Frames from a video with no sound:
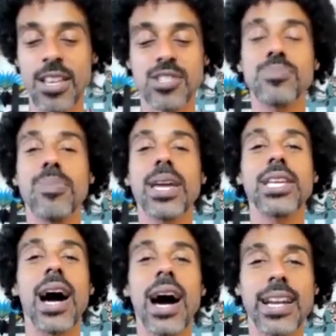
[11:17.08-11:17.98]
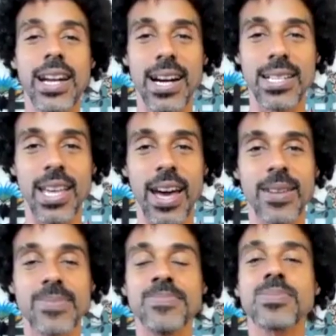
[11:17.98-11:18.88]
She's making eye contact.
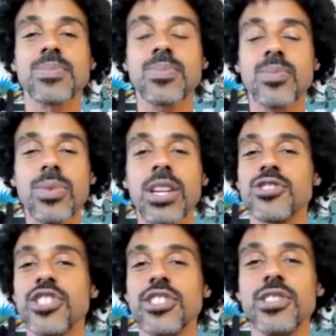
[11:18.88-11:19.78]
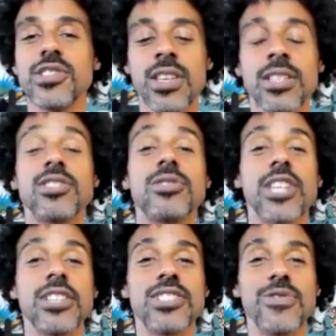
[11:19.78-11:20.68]
She's
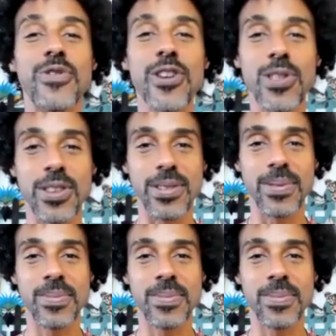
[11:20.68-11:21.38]
touchy-feely.